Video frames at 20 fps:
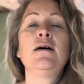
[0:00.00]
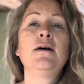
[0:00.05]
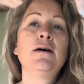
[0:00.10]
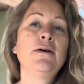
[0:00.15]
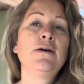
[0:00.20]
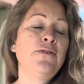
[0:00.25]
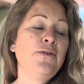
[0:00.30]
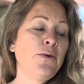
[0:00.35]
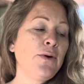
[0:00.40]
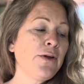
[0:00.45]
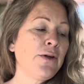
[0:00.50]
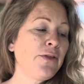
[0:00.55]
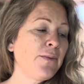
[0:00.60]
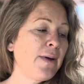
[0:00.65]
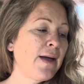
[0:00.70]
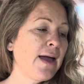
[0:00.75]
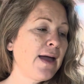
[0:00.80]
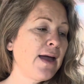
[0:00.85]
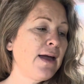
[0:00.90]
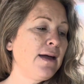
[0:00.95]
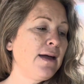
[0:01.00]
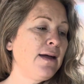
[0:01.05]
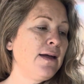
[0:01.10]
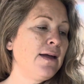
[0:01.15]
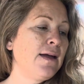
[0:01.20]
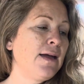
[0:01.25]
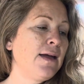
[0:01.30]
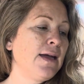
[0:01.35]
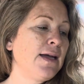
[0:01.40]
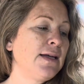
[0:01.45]
Fourth Way
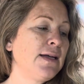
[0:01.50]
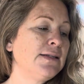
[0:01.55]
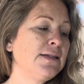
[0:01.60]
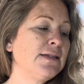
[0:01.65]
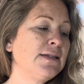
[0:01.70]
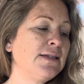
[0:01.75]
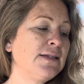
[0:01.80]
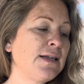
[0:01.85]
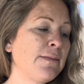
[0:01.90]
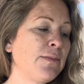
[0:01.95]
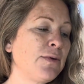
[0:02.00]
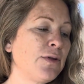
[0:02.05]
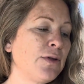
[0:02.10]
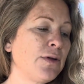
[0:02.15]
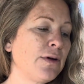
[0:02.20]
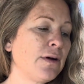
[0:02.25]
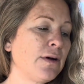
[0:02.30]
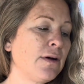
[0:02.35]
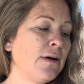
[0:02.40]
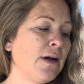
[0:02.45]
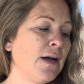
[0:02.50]
is similar